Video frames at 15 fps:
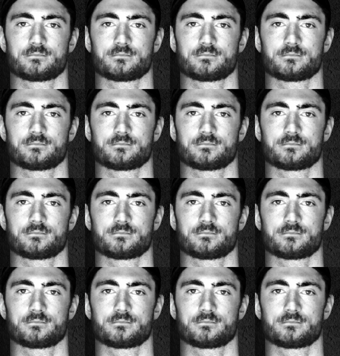
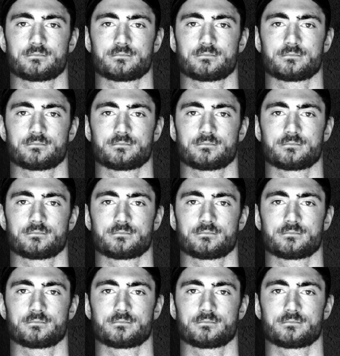
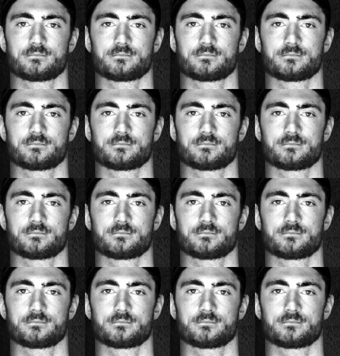
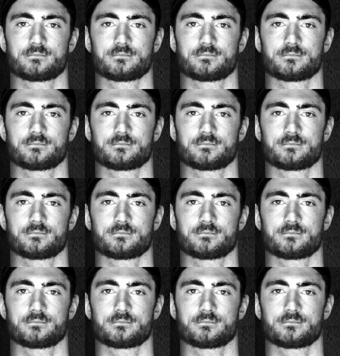
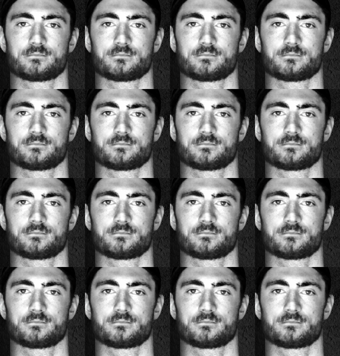
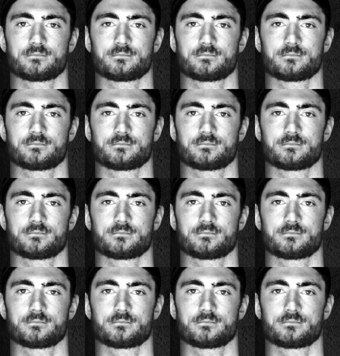
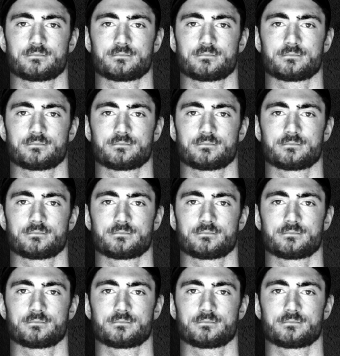
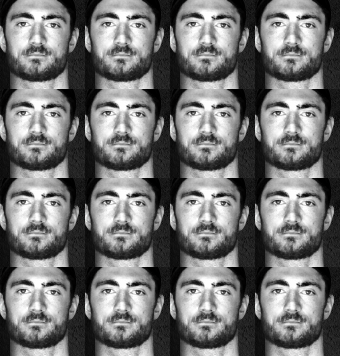[no speech]